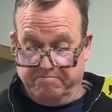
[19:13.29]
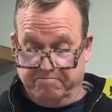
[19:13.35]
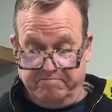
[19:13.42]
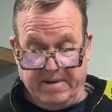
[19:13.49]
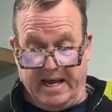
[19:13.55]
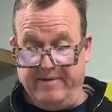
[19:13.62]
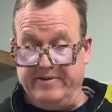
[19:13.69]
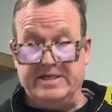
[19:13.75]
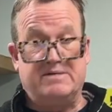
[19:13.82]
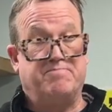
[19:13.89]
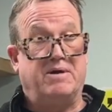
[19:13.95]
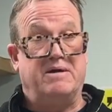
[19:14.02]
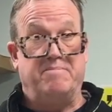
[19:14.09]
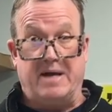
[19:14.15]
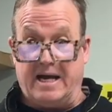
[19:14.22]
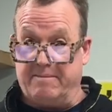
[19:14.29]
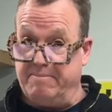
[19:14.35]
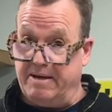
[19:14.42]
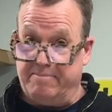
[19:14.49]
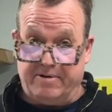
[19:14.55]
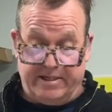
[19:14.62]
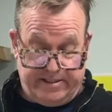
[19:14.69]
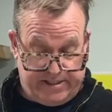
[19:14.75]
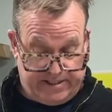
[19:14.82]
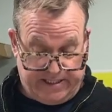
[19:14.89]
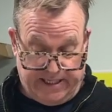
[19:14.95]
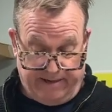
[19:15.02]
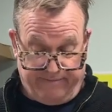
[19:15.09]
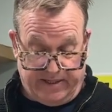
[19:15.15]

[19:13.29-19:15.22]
Man, these bring back memories, Steve.